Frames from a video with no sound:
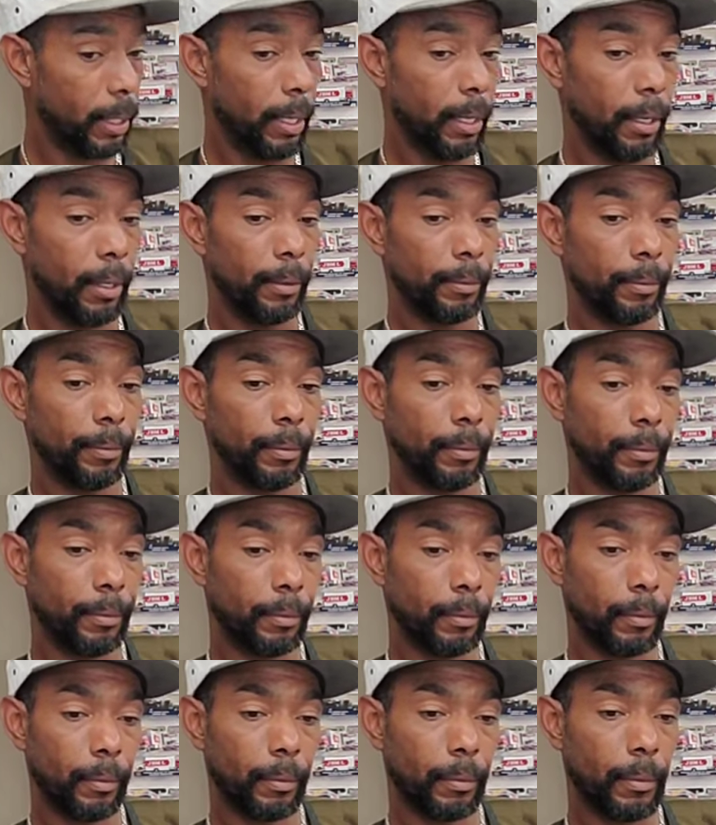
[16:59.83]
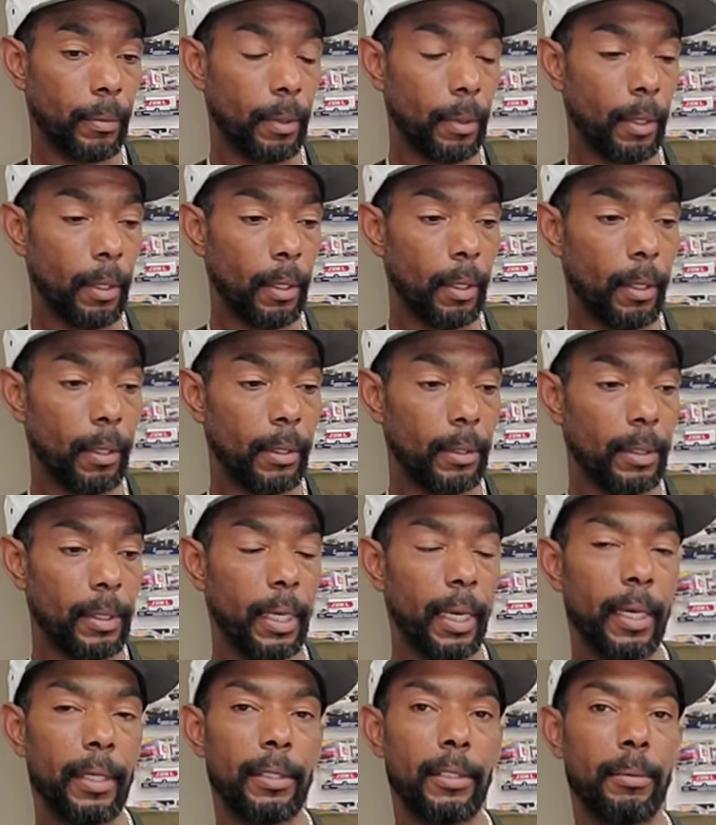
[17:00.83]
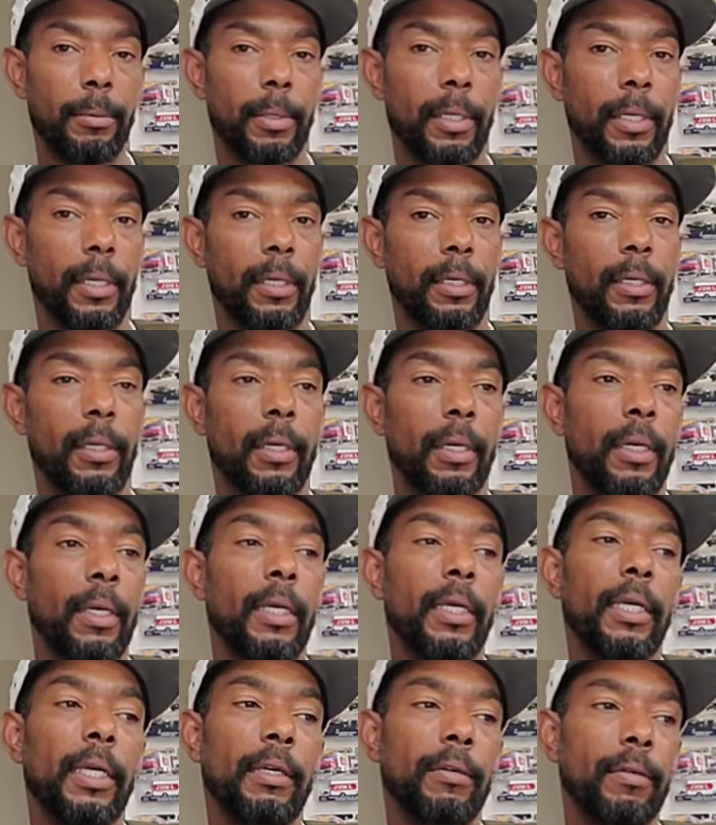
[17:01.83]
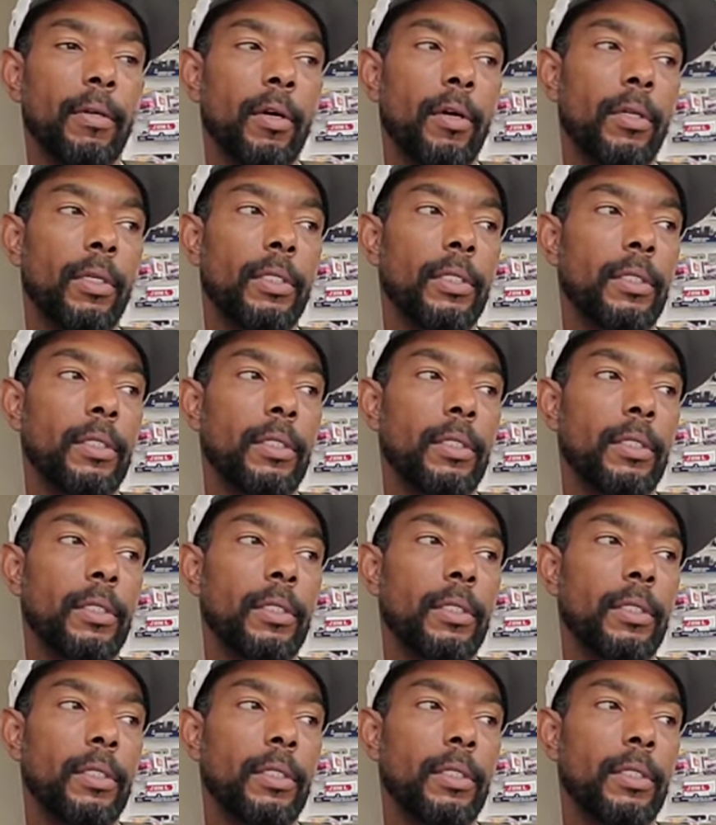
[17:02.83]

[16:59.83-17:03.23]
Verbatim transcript: set, sets, man. Even all